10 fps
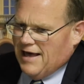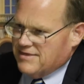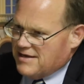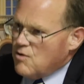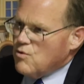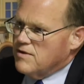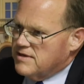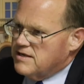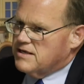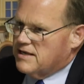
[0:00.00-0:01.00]
I think what
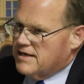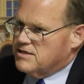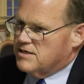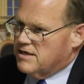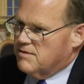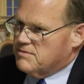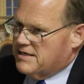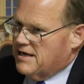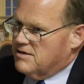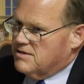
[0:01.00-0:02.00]
this election comes
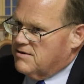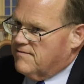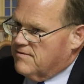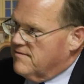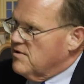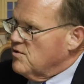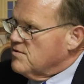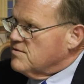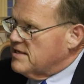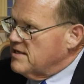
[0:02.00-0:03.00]
down to for the
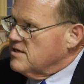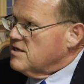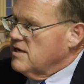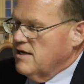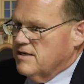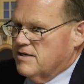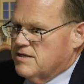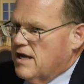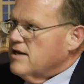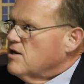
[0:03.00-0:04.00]
voters is
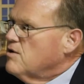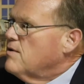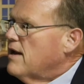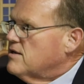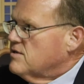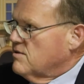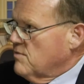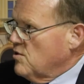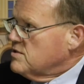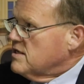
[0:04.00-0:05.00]
deciding who has the
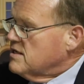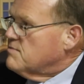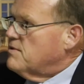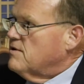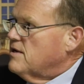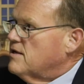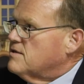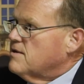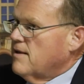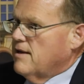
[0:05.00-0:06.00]
most
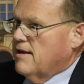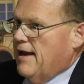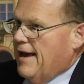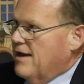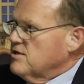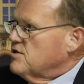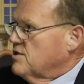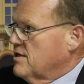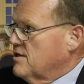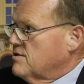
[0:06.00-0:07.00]
experience as a
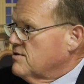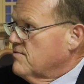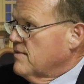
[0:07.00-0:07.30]
judge,